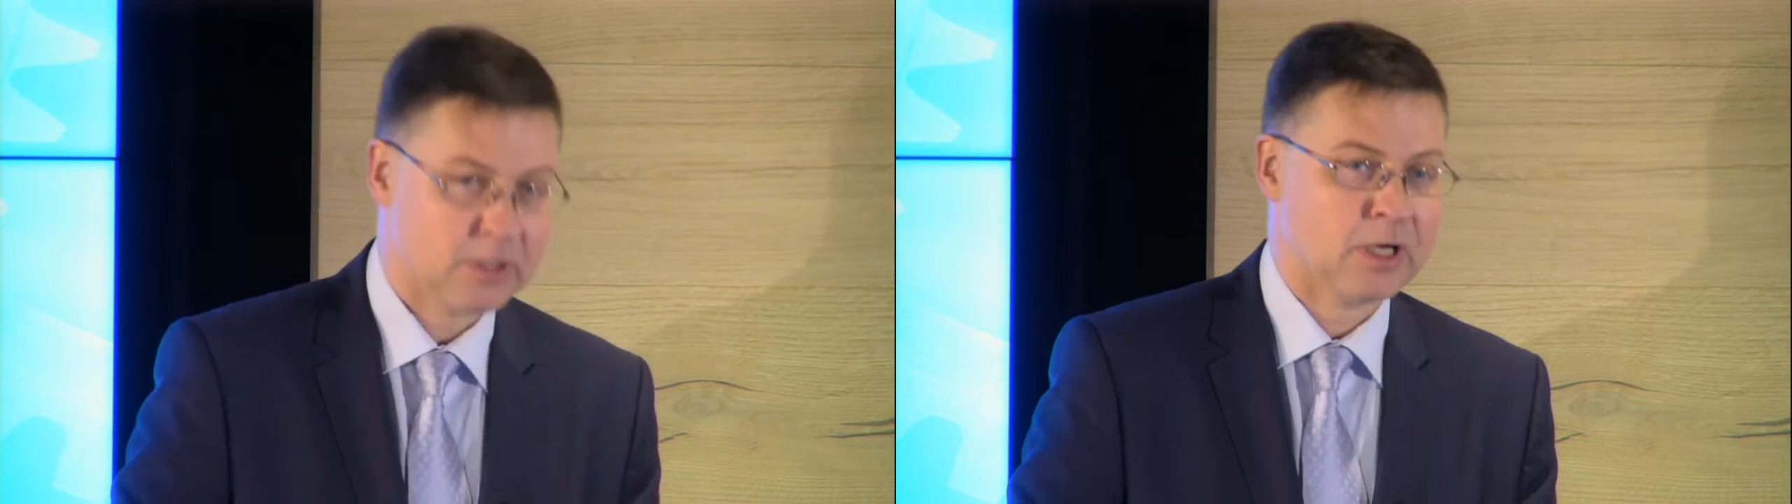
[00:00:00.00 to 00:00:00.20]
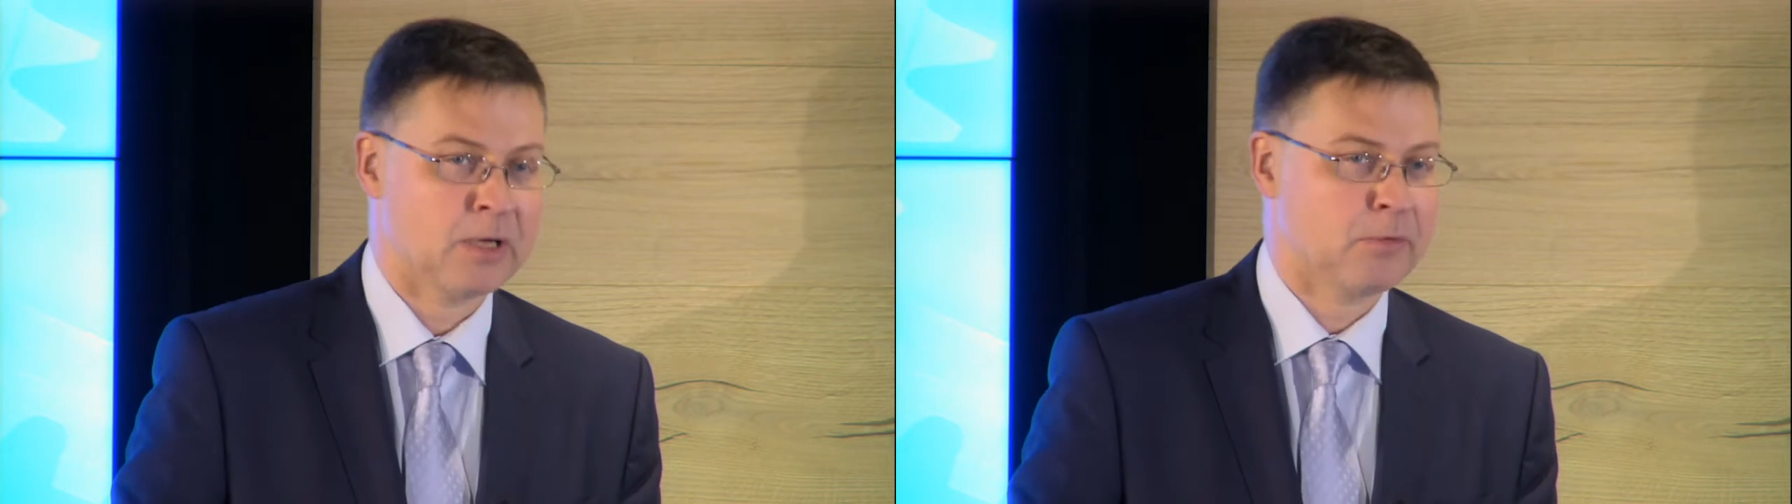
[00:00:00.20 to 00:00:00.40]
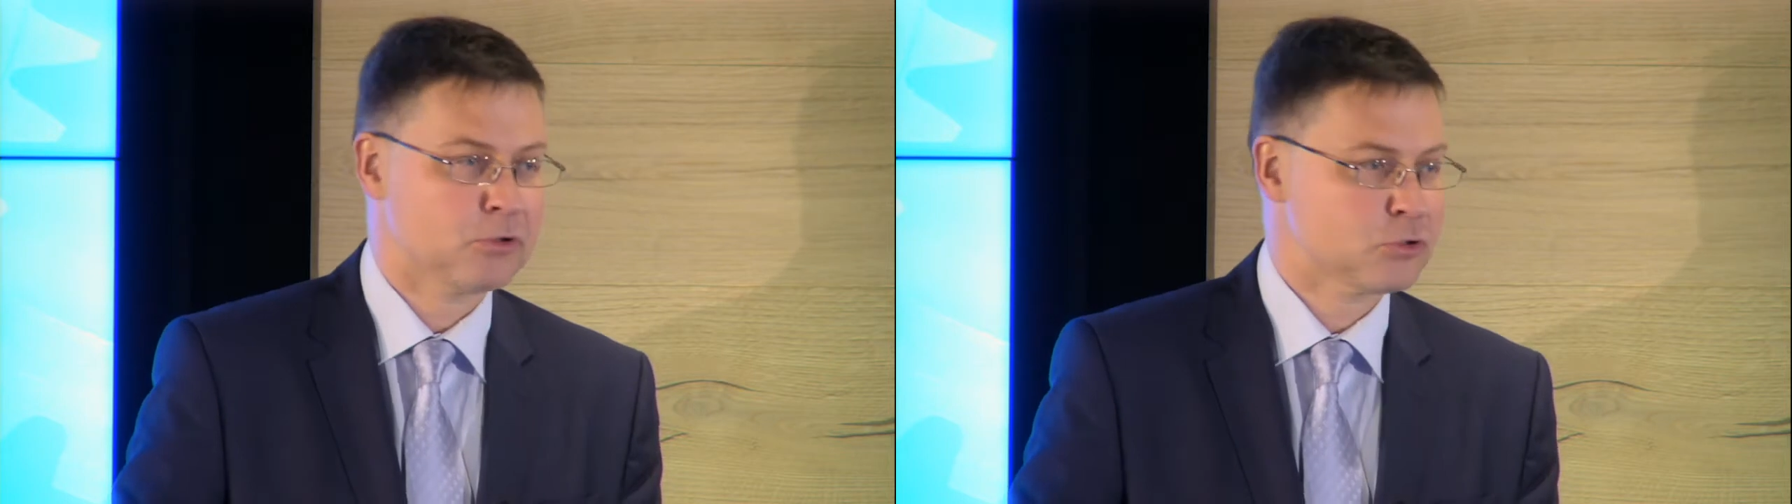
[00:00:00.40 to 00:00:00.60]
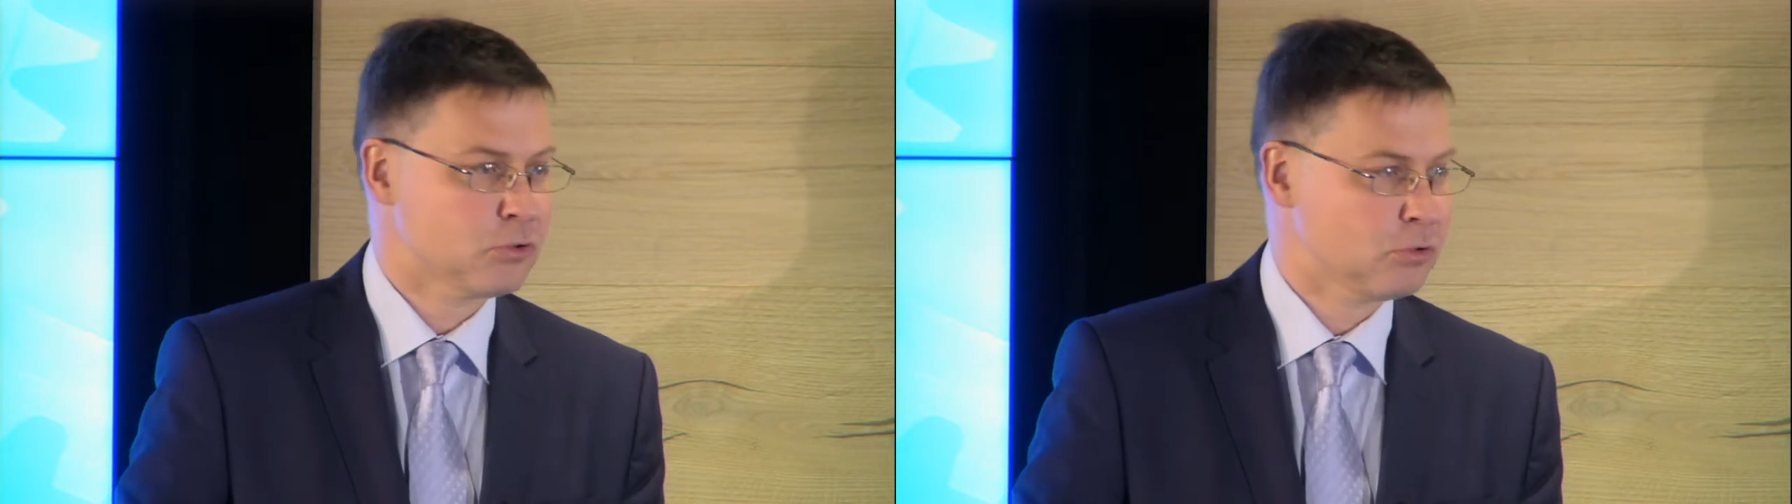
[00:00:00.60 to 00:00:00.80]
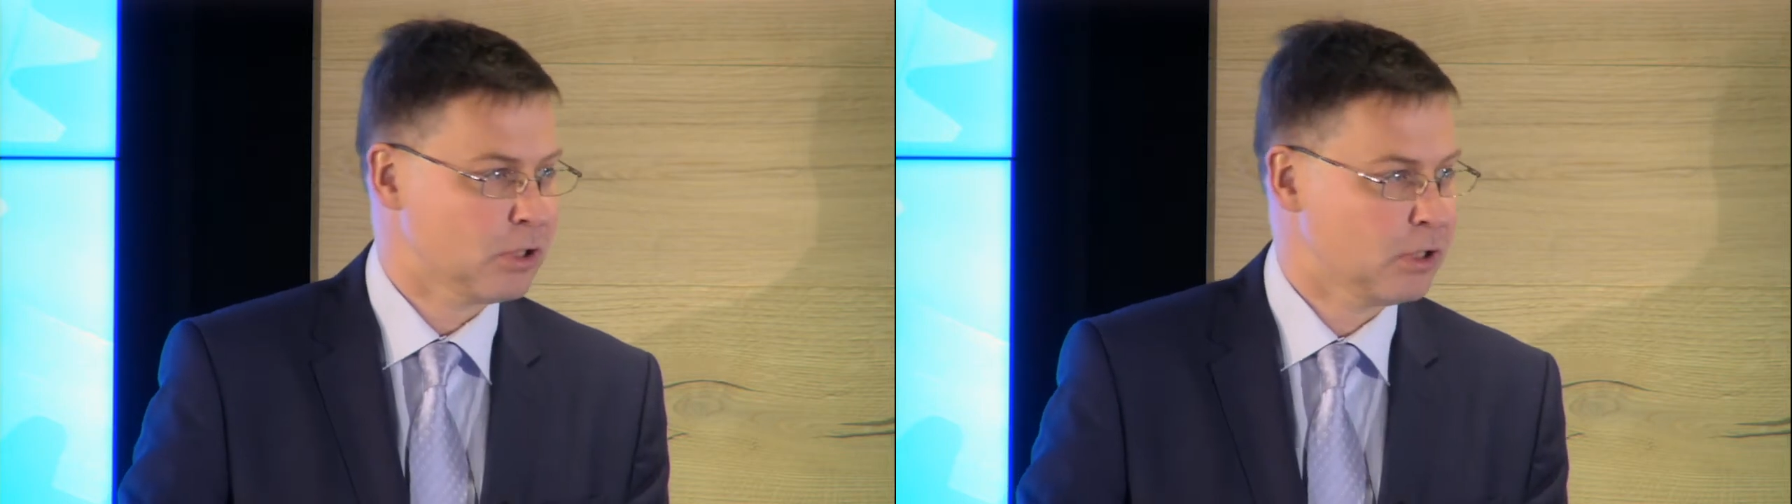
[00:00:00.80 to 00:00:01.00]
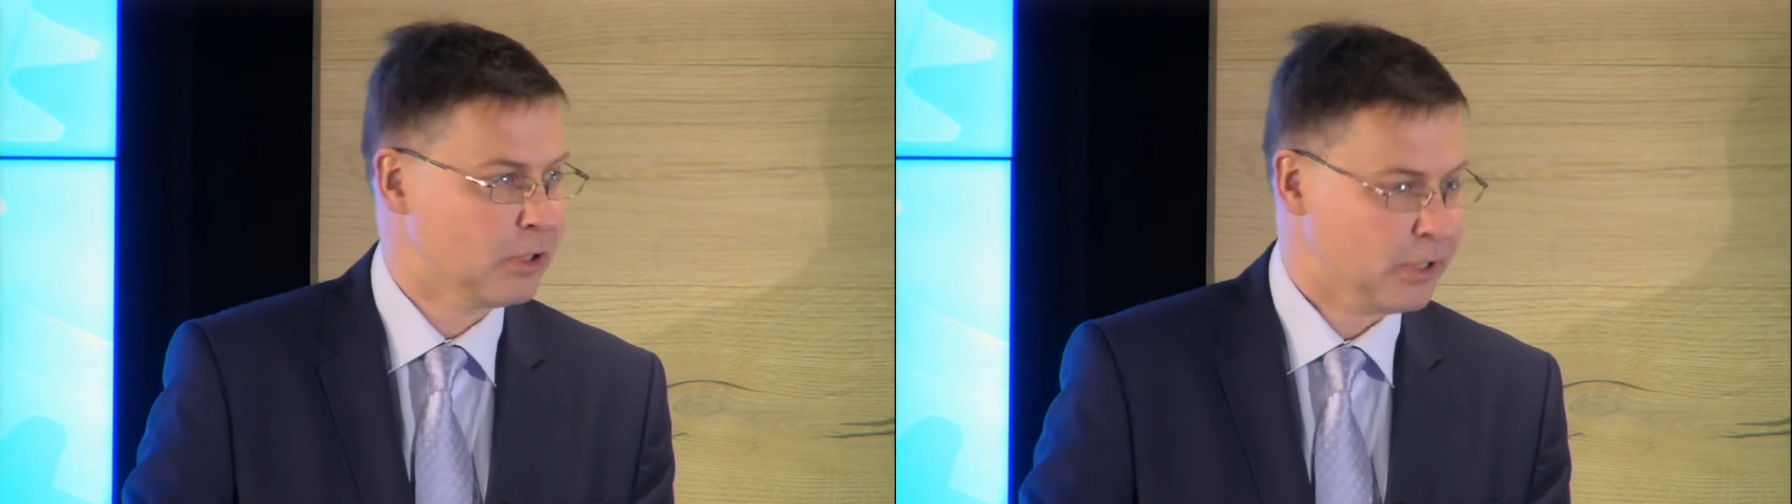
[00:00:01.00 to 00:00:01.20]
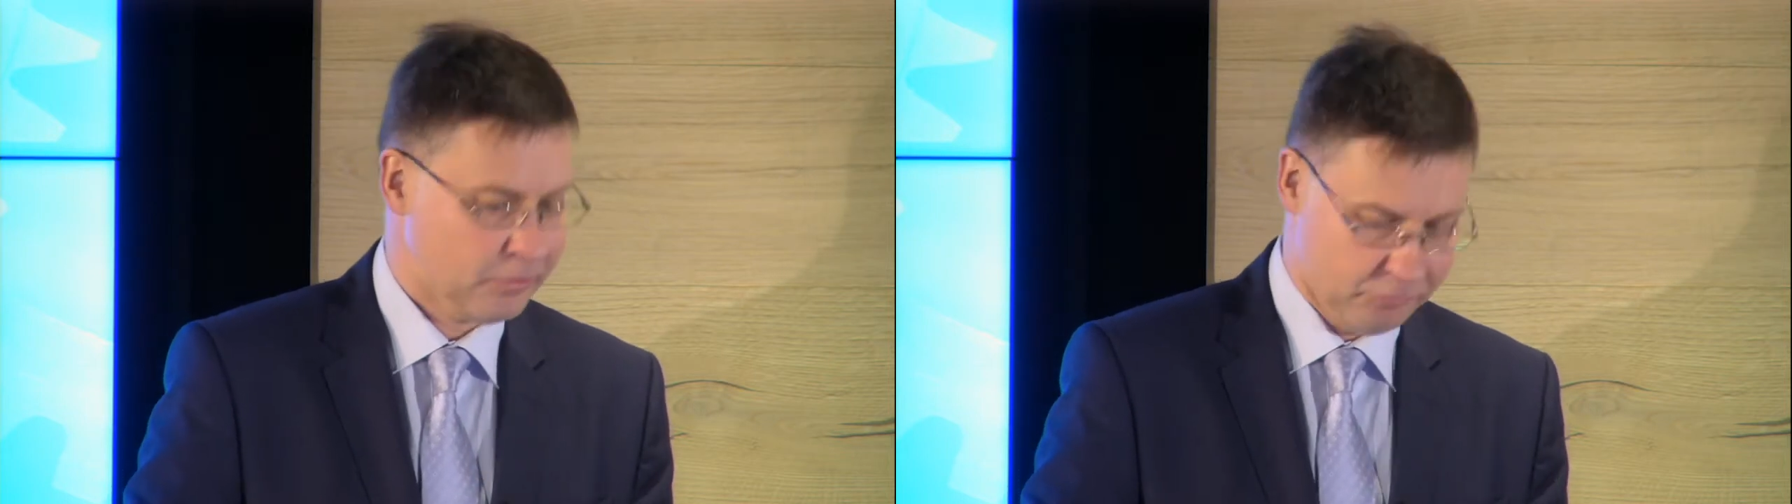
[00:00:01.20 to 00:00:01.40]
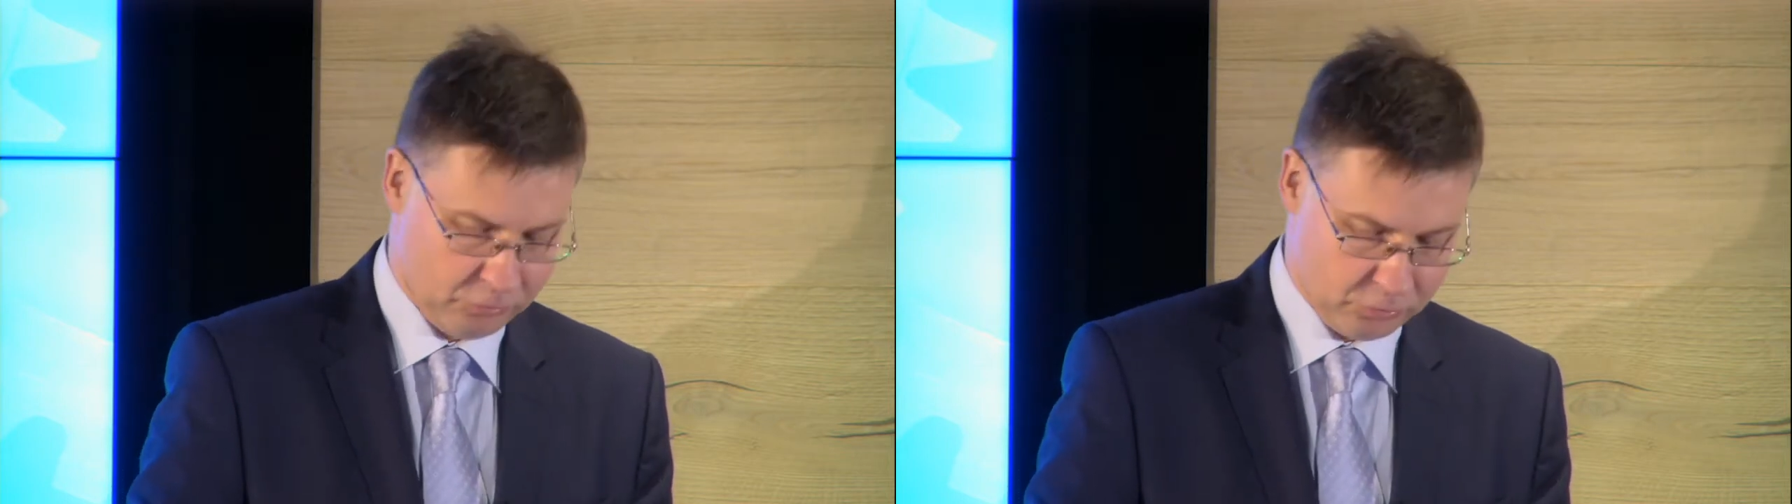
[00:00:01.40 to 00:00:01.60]
I'm also uh,
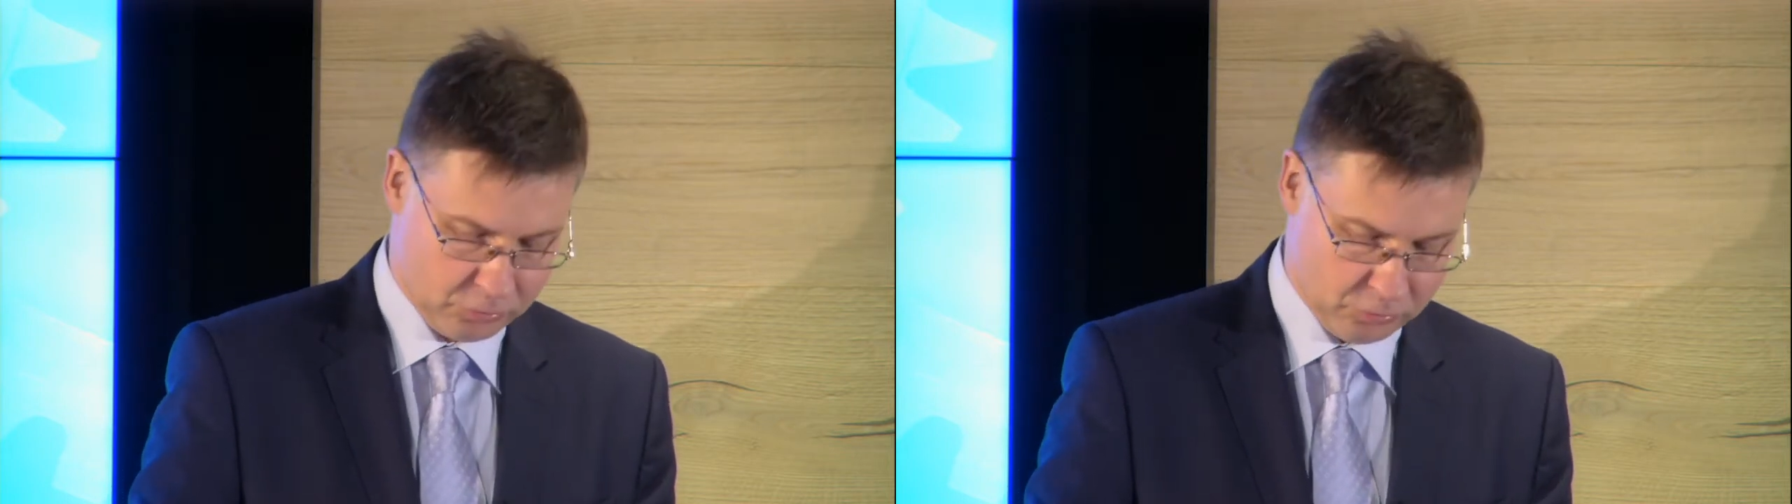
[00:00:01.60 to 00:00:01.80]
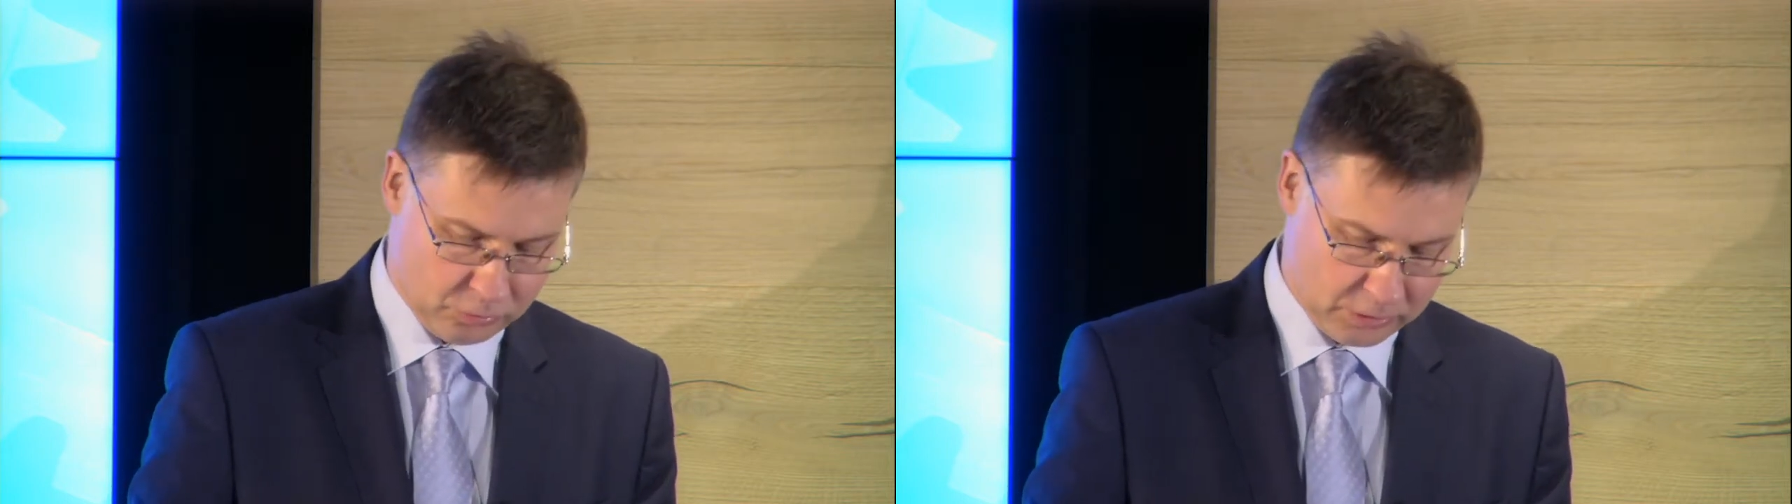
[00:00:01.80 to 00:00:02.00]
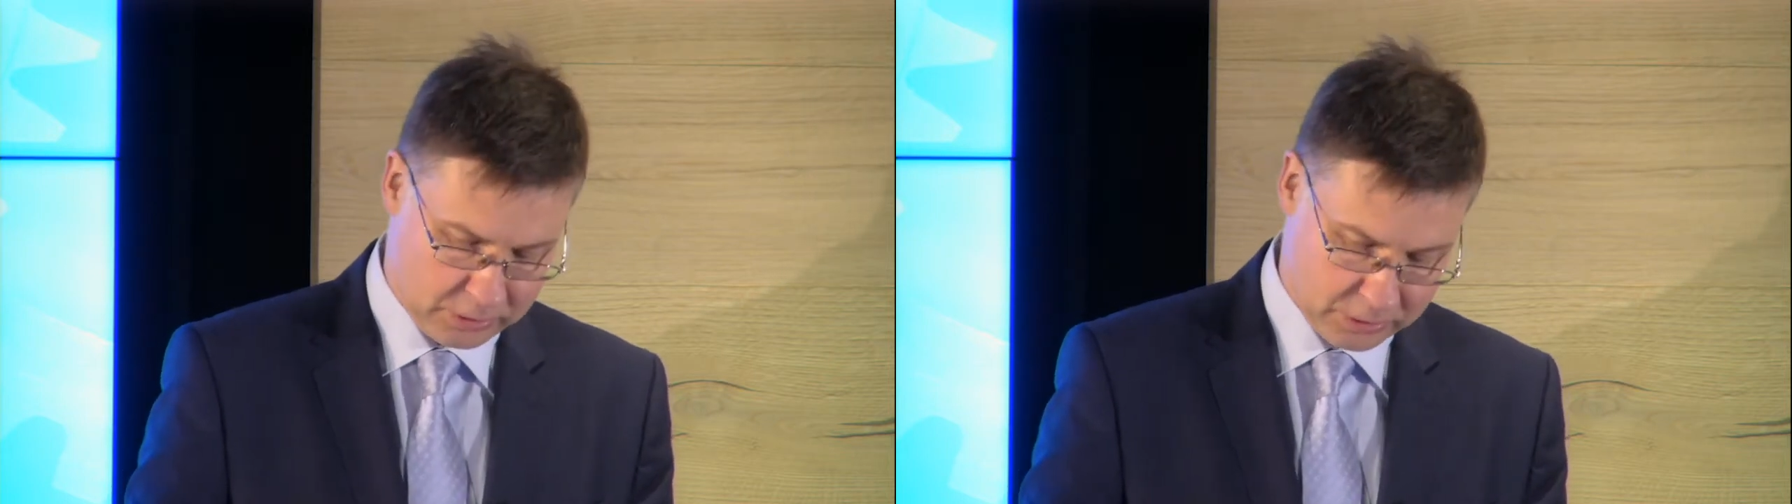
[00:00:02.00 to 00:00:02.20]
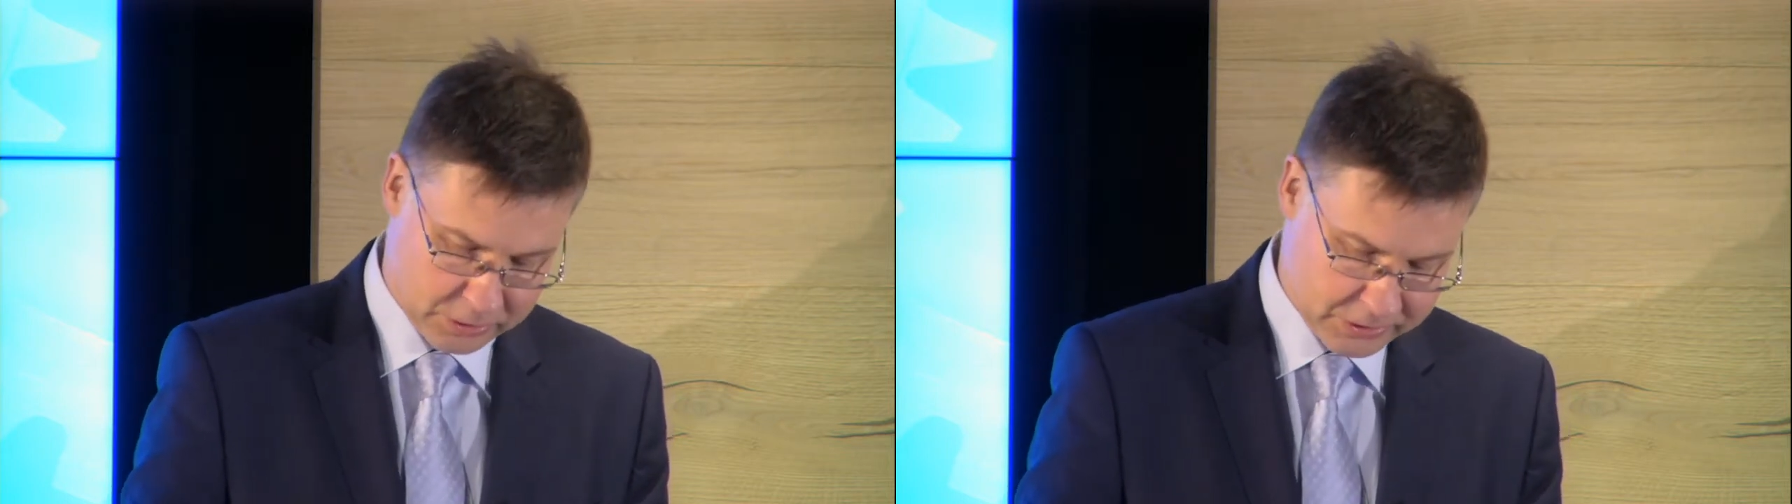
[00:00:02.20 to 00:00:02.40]
grateful to uh,